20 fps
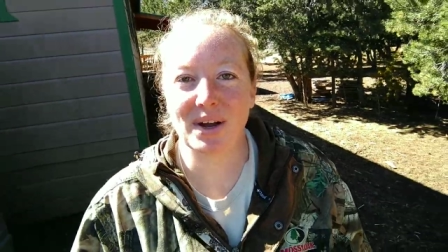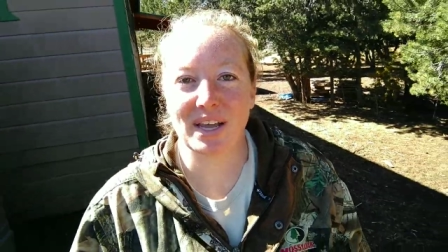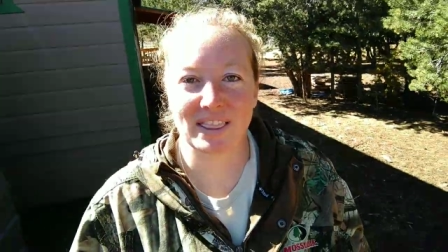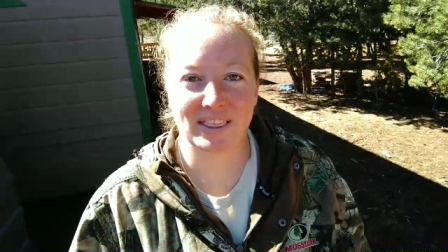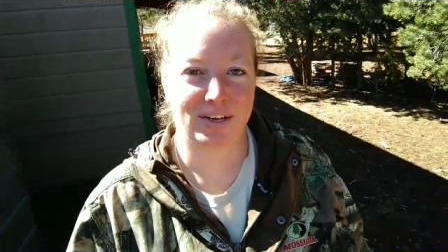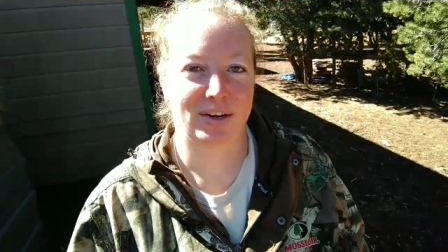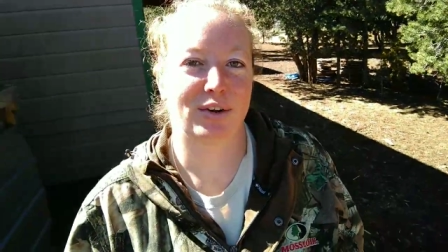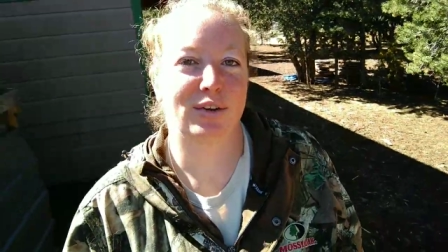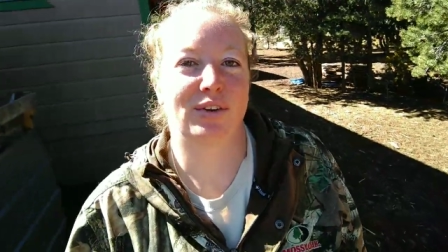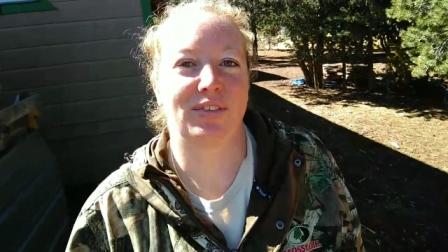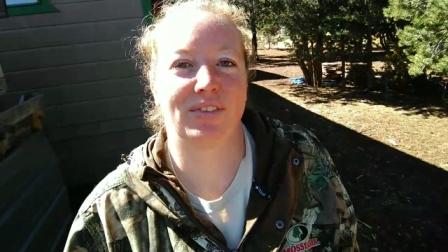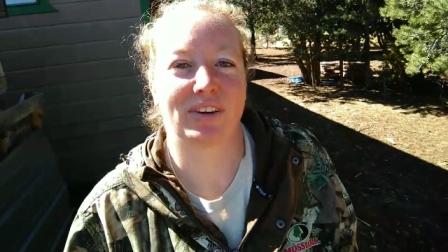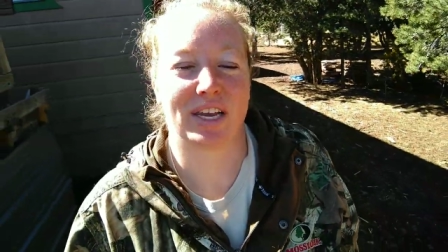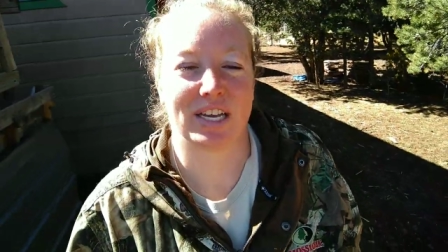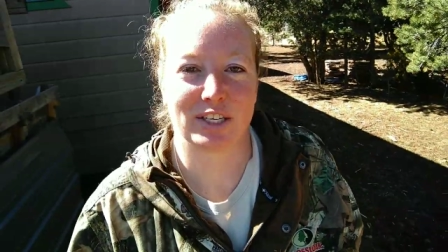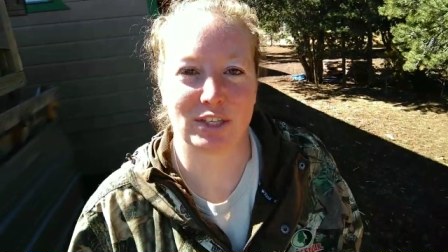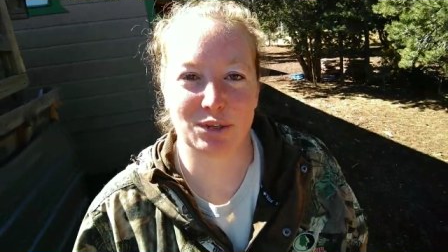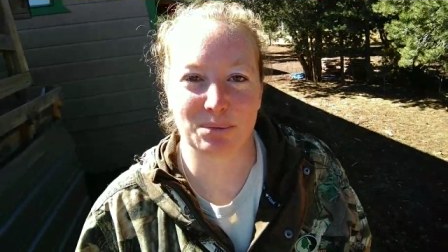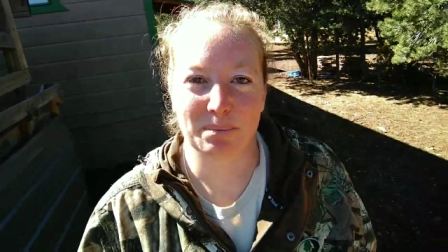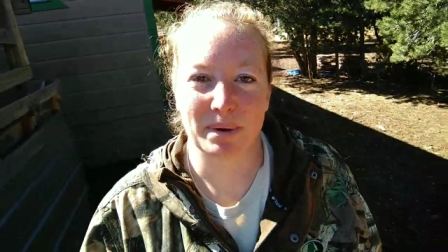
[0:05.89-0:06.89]
and the
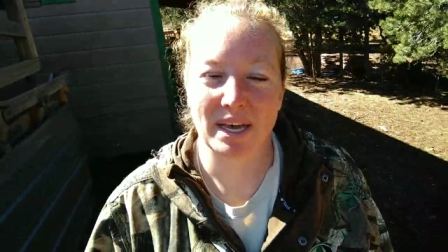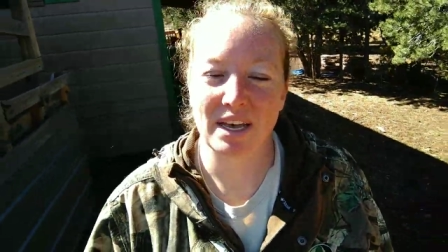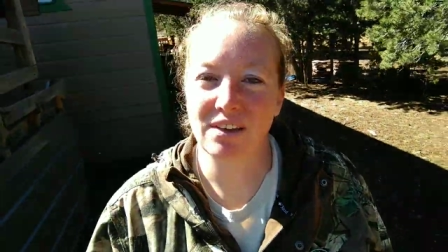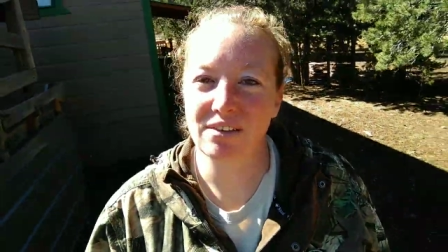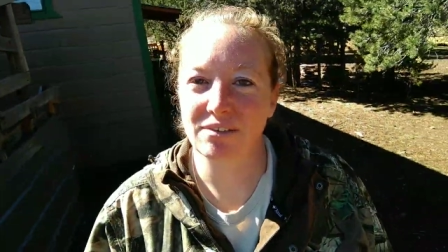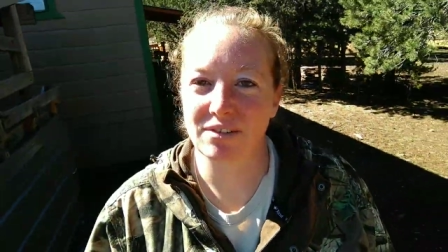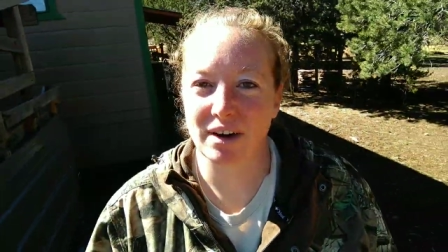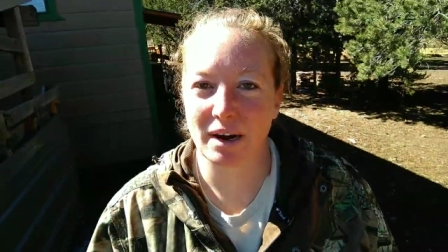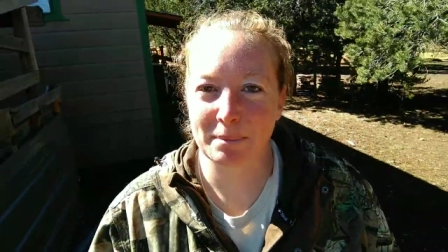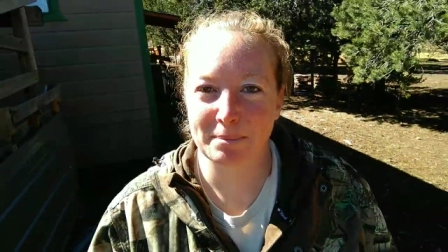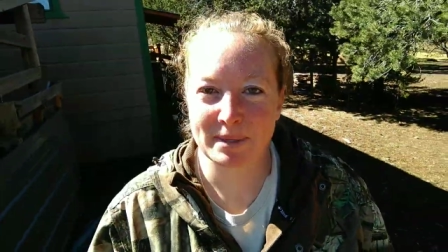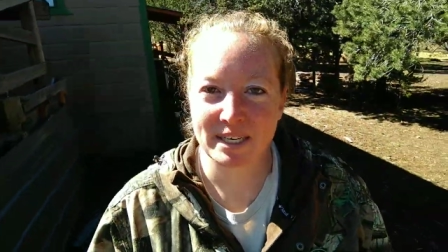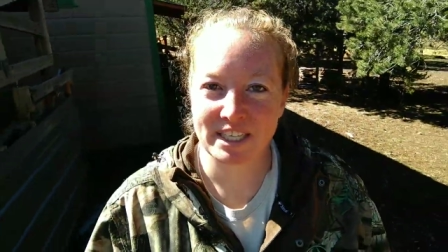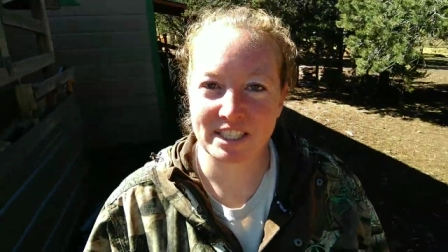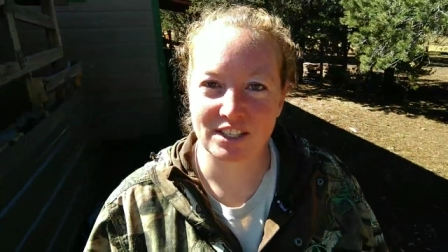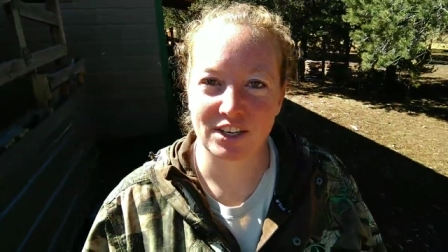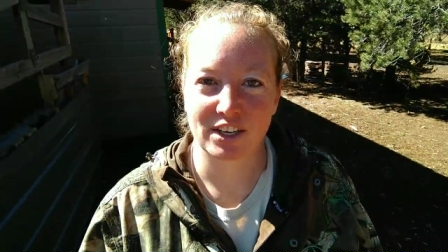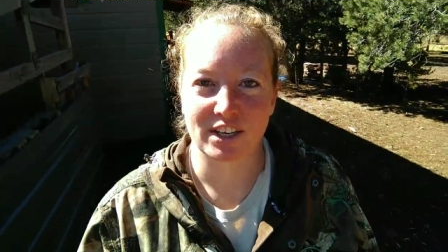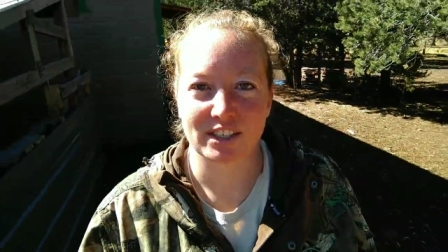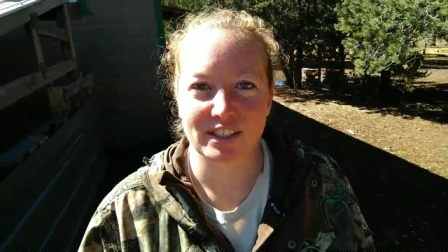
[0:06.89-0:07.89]
notification bell for
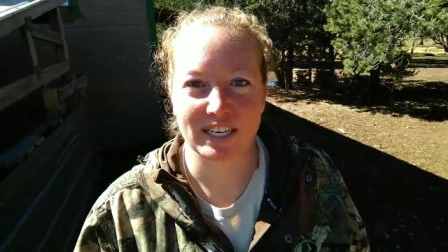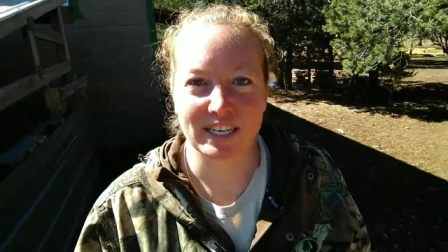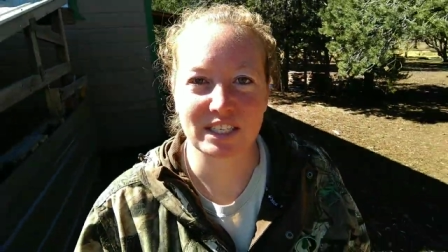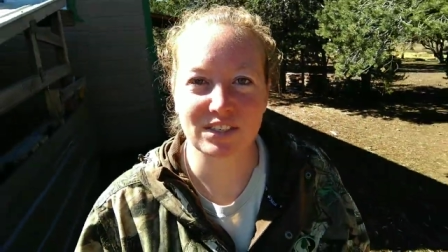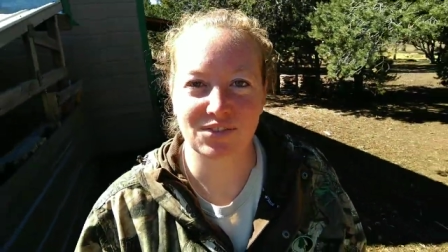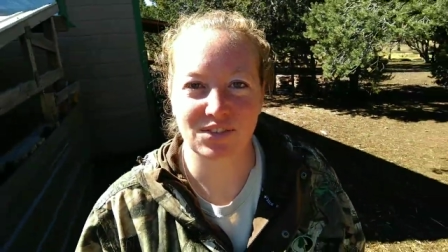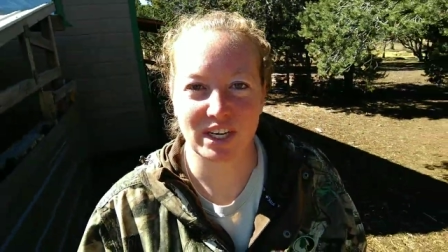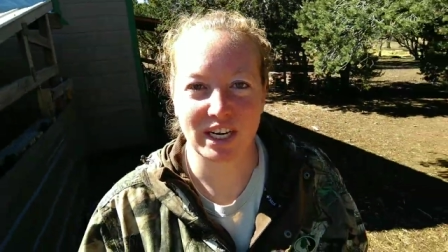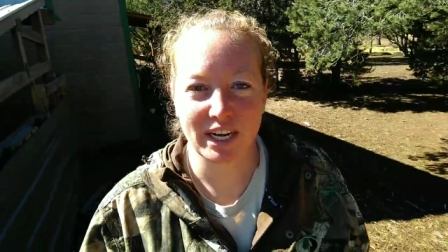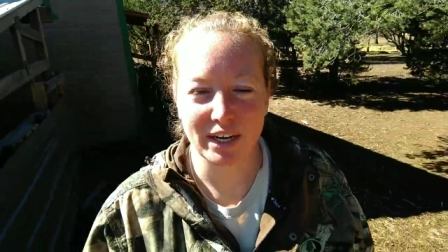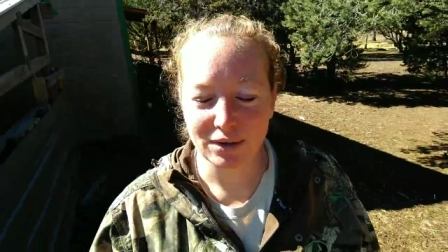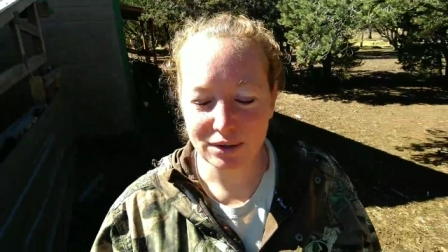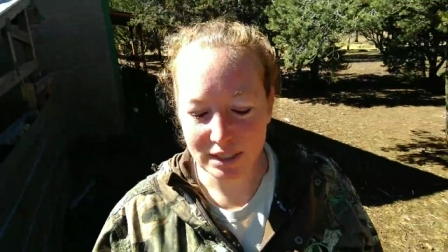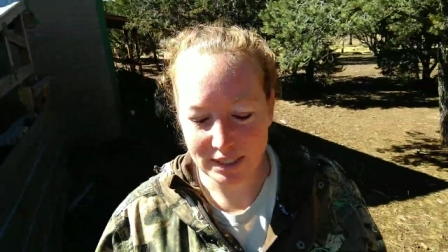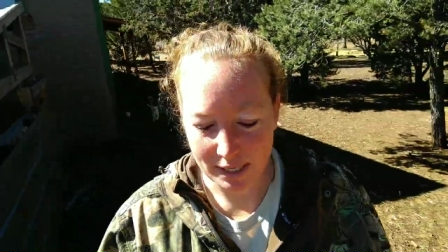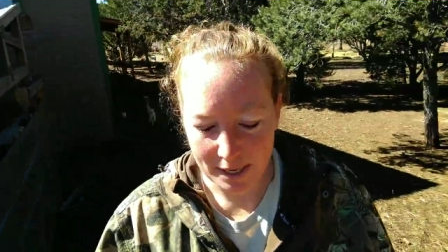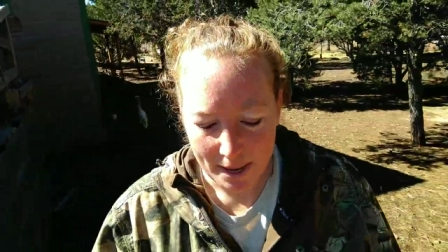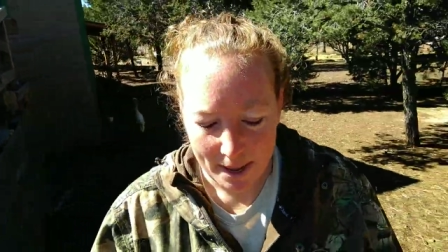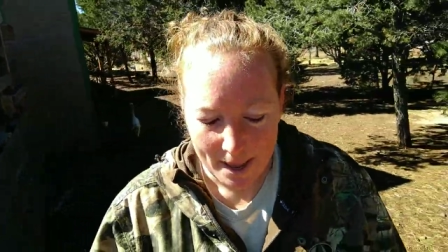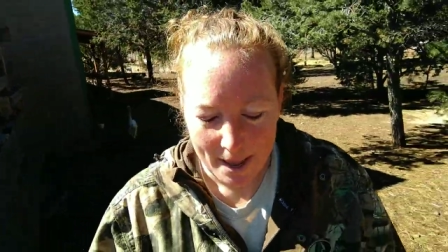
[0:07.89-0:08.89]
updates on our next videos.